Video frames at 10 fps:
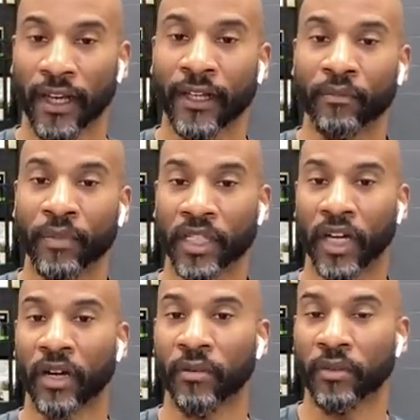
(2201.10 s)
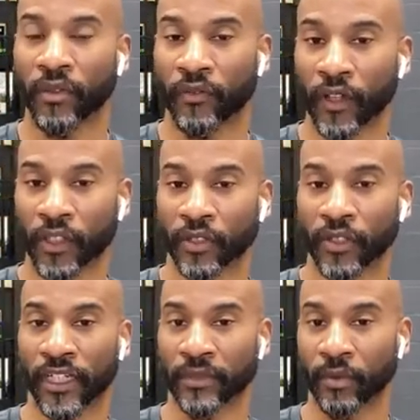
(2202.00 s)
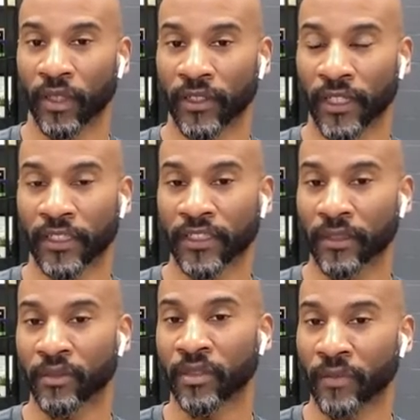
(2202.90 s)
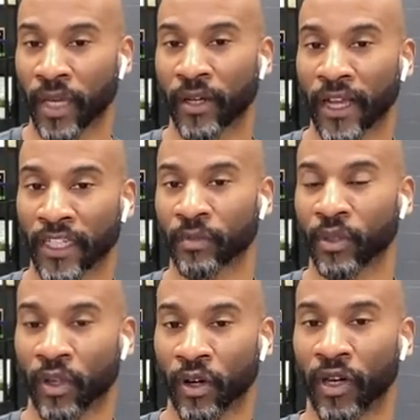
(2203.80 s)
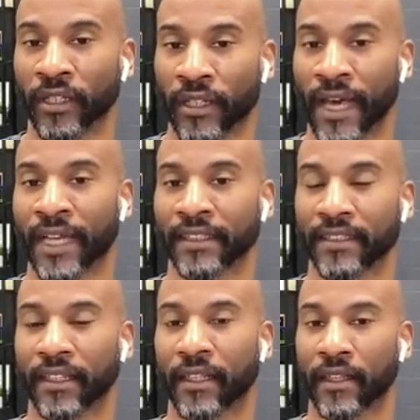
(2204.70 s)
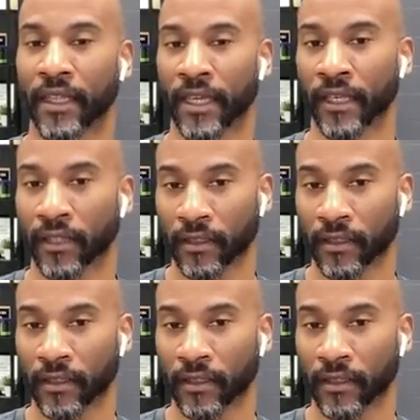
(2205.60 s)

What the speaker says: and become the functional expert on that, the subject matter expert on that thing.